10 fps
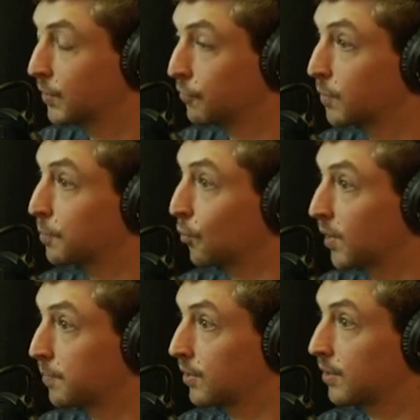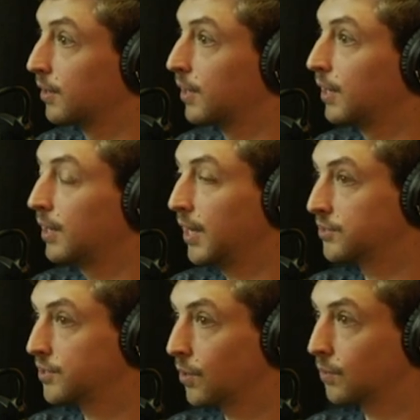from the perimeter.
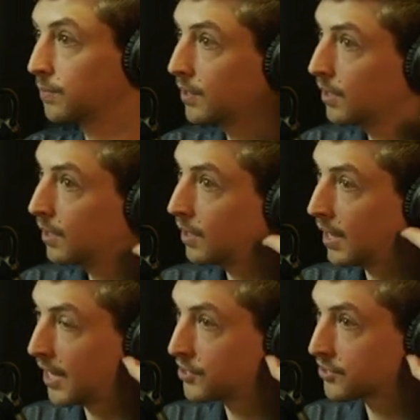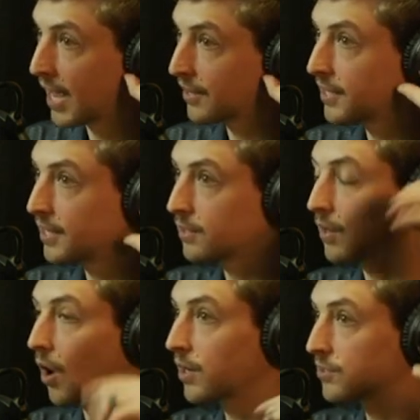And so I think
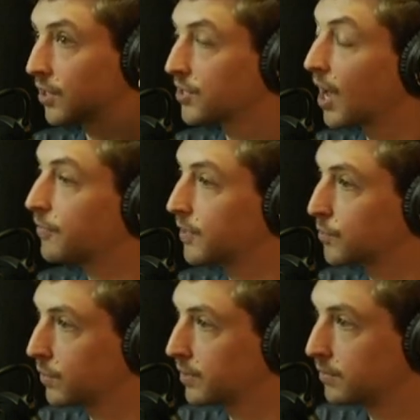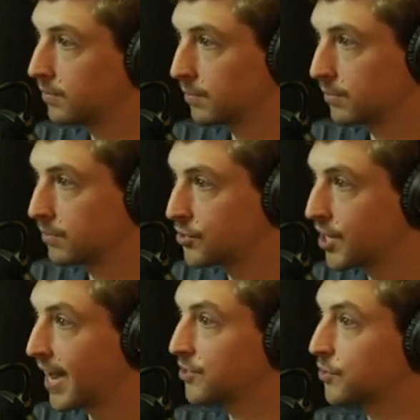the Arkansas's offense would
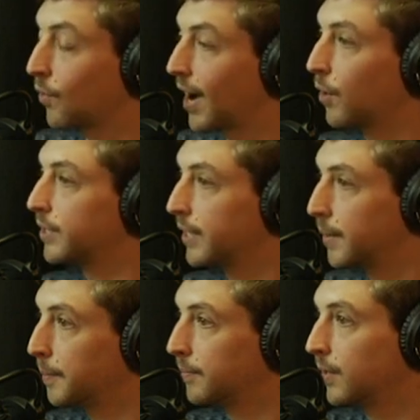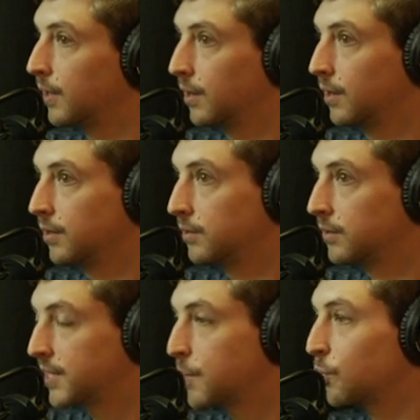change around him.
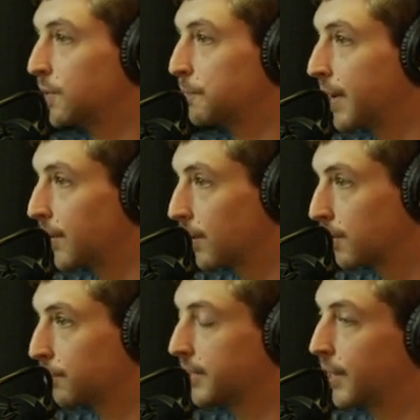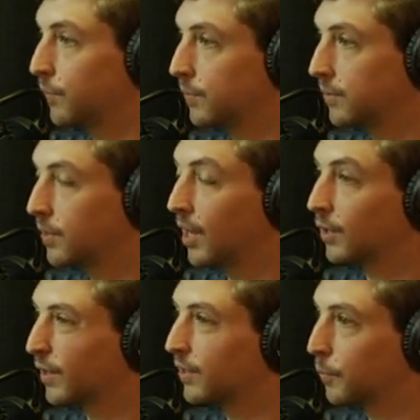Team would be better, but they would a
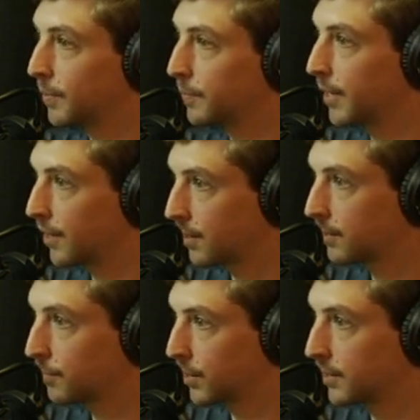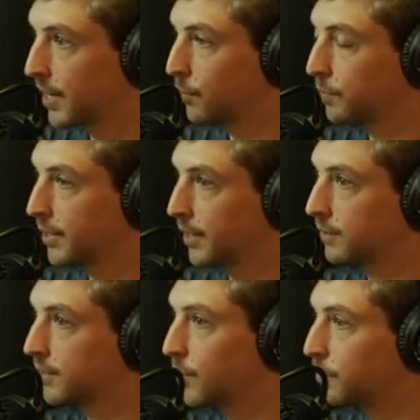little bit better, but they would
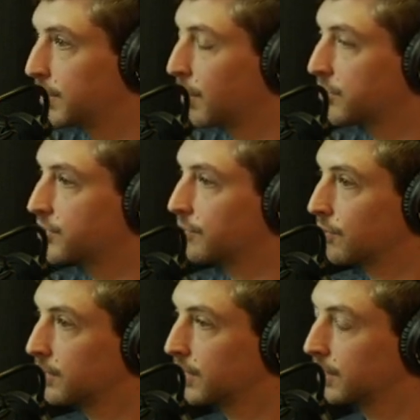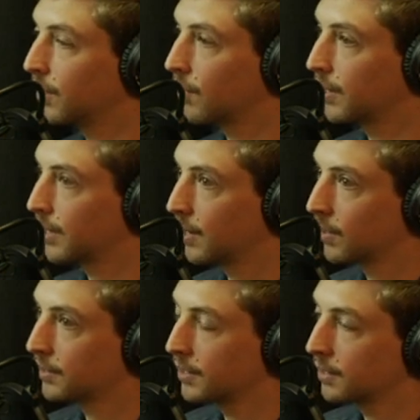be much different than they are right now, I
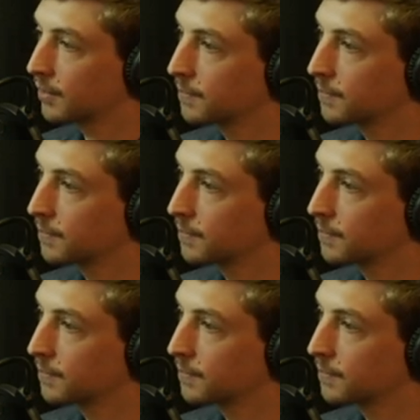think.